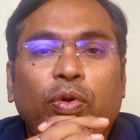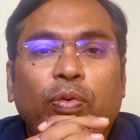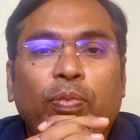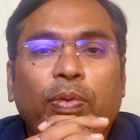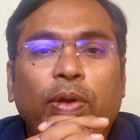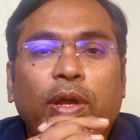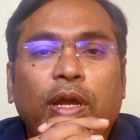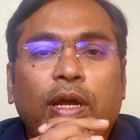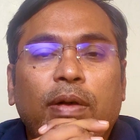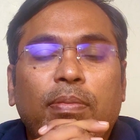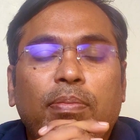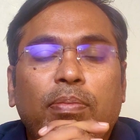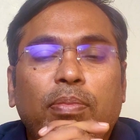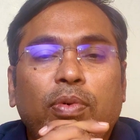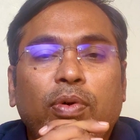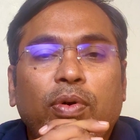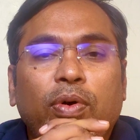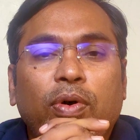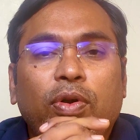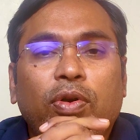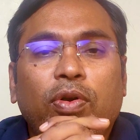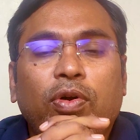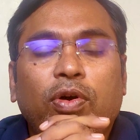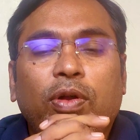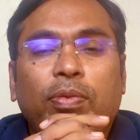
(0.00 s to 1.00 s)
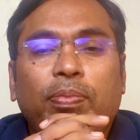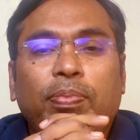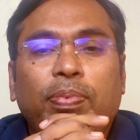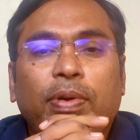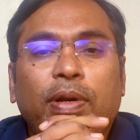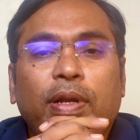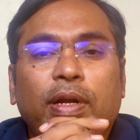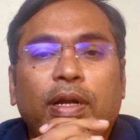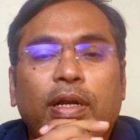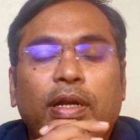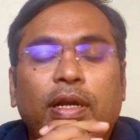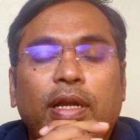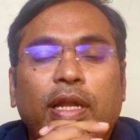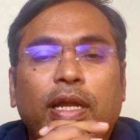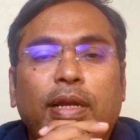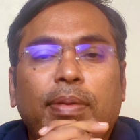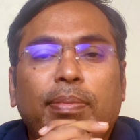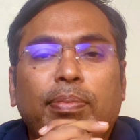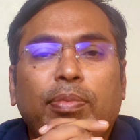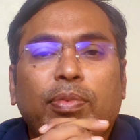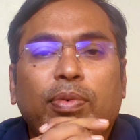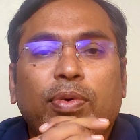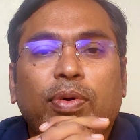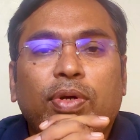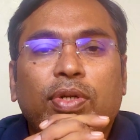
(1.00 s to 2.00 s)
to become more confident and
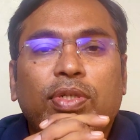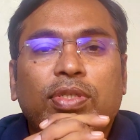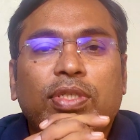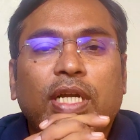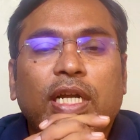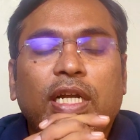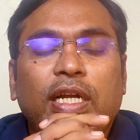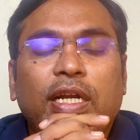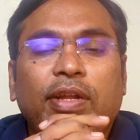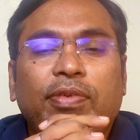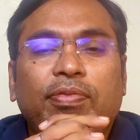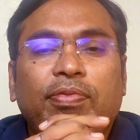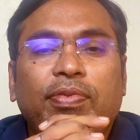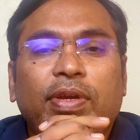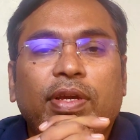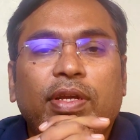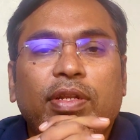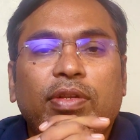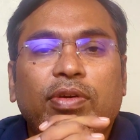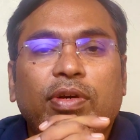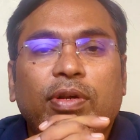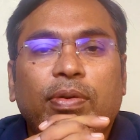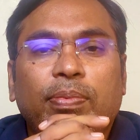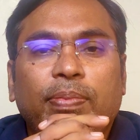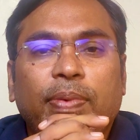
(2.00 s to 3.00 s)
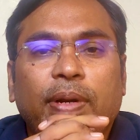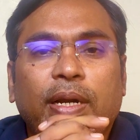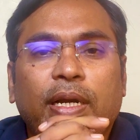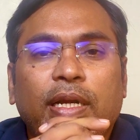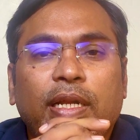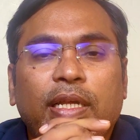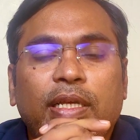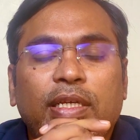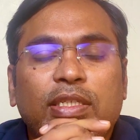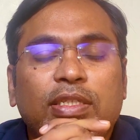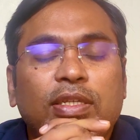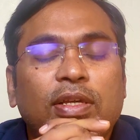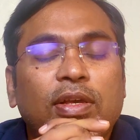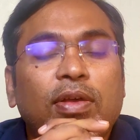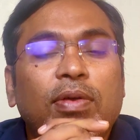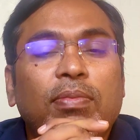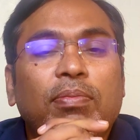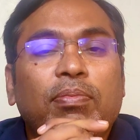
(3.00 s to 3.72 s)
more scientific in your practice.